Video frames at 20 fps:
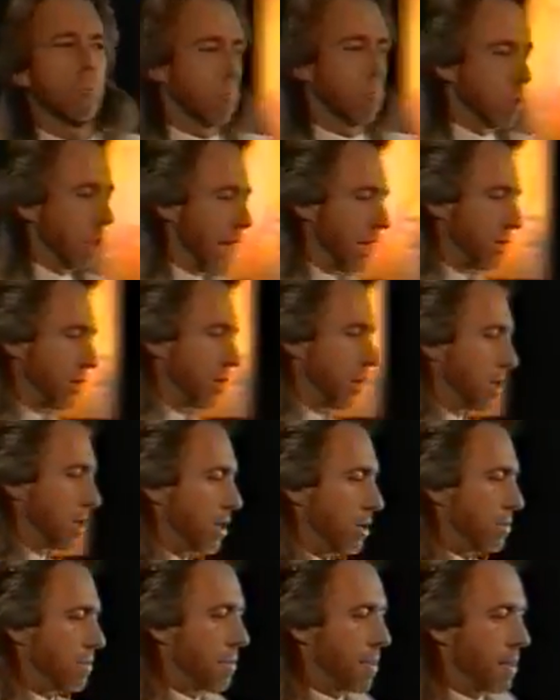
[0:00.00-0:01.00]

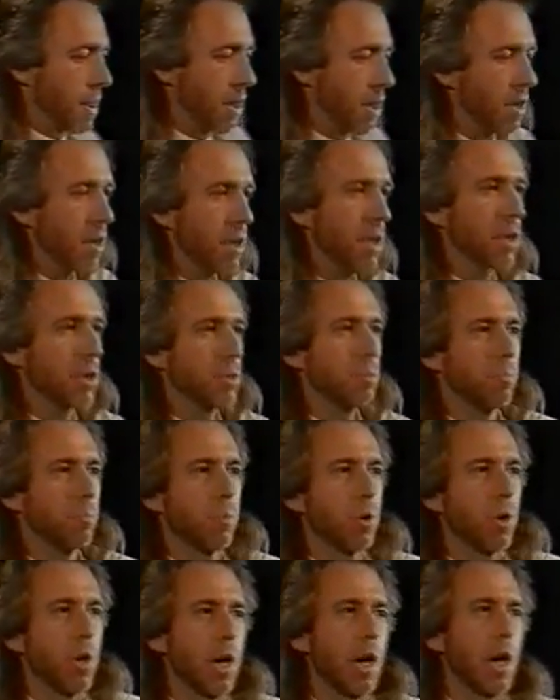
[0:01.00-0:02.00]
Blessing is
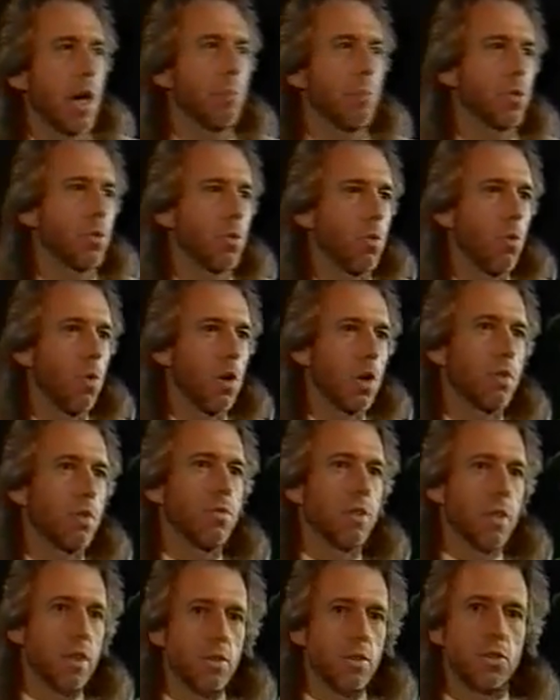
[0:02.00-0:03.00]
perhaps one
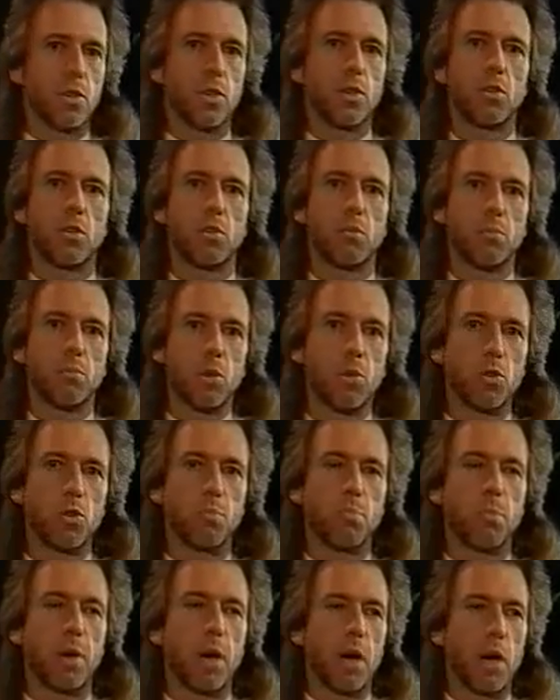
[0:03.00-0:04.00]
of the single
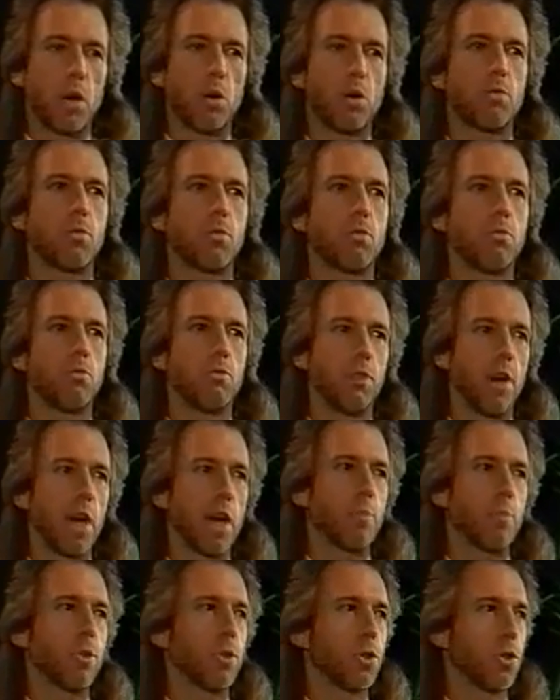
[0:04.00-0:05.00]
most powerful
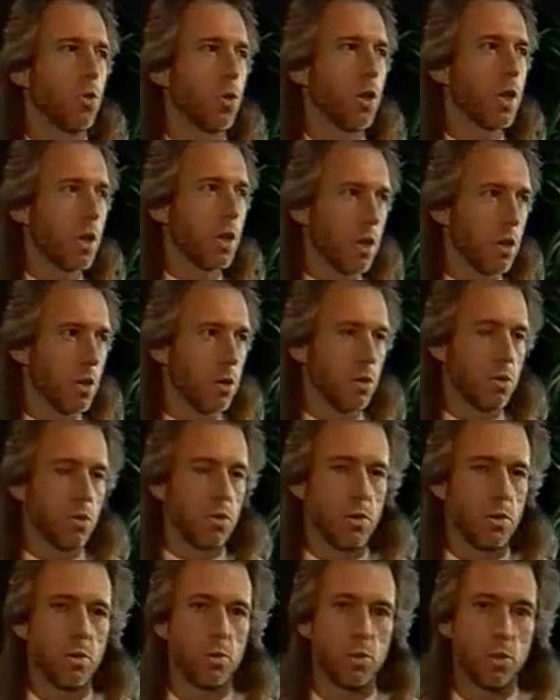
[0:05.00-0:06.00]
vibratory
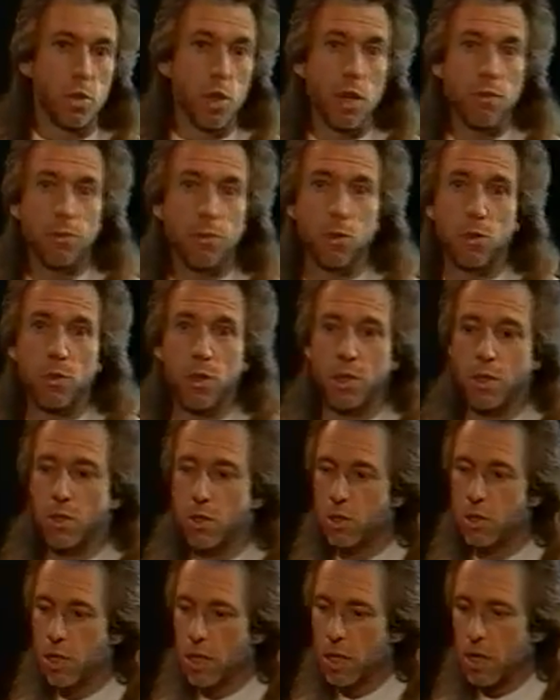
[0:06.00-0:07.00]
codes that was left to
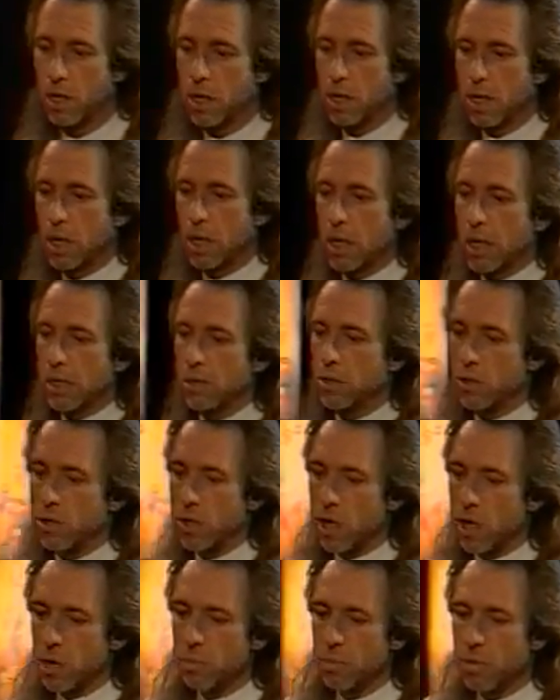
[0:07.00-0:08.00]
us, and
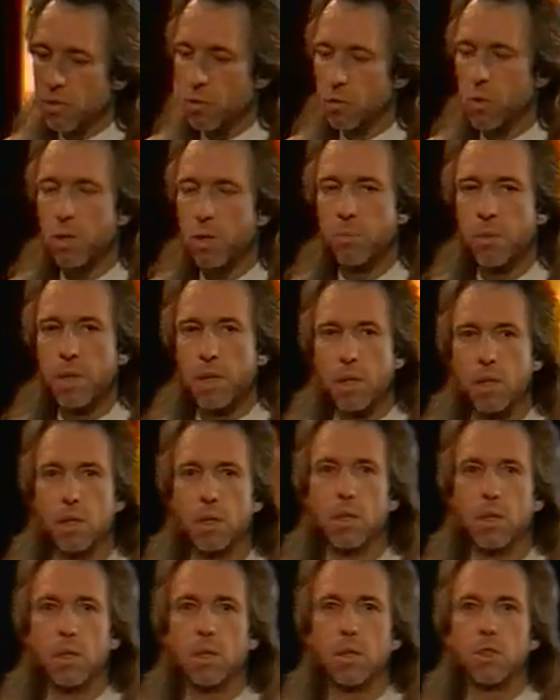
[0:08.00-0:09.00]
seldom have we
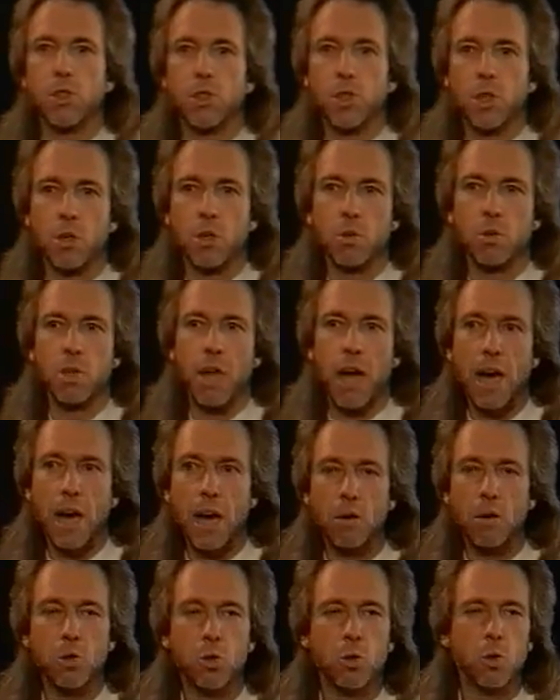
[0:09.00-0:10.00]
been shown
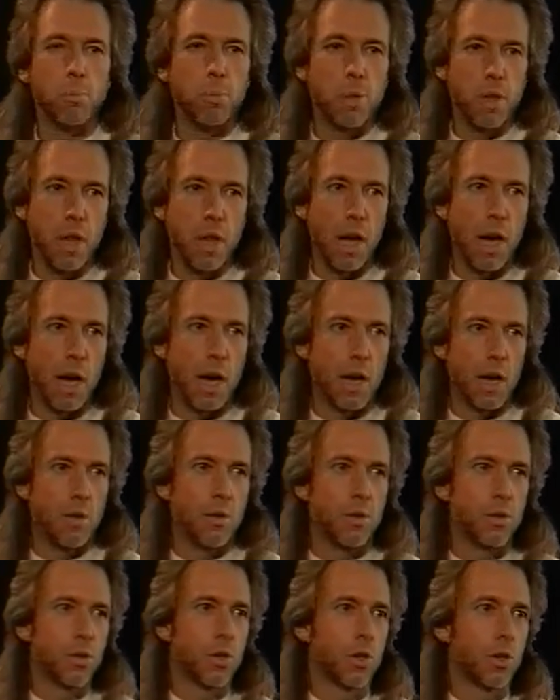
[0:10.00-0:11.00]
how to apply
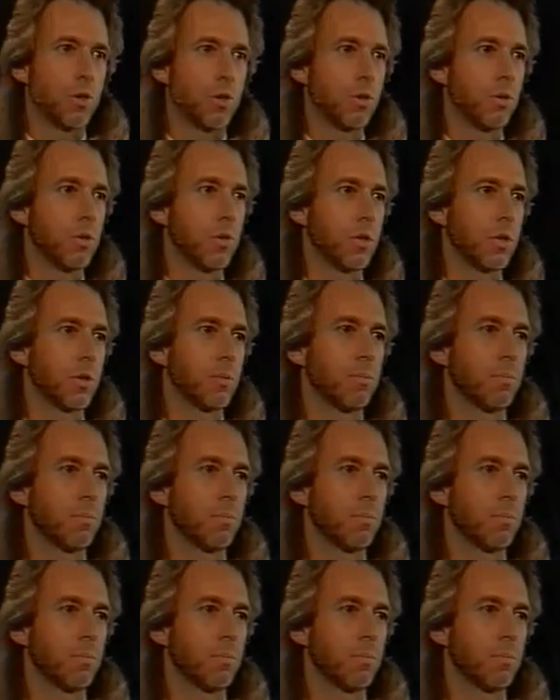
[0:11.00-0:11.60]
this code.